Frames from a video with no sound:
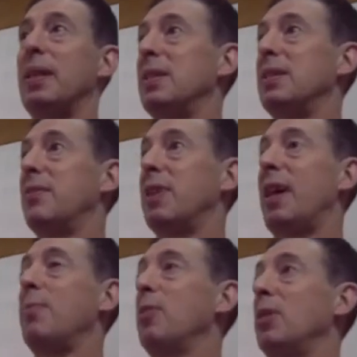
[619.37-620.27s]
in these different
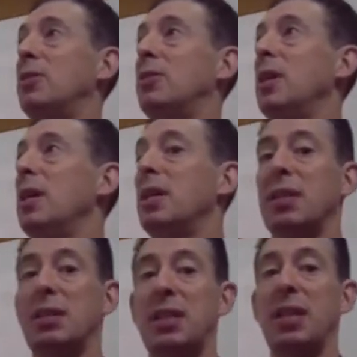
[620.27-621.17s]
neighborhoods
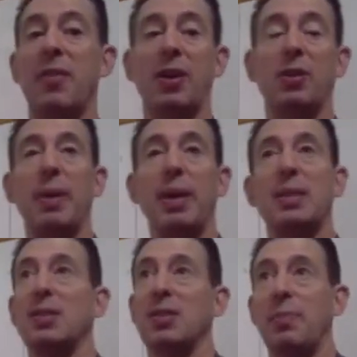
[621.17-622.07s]
to see if I could make
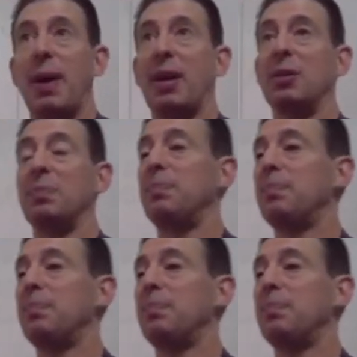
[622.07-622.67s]
sense of the pattern.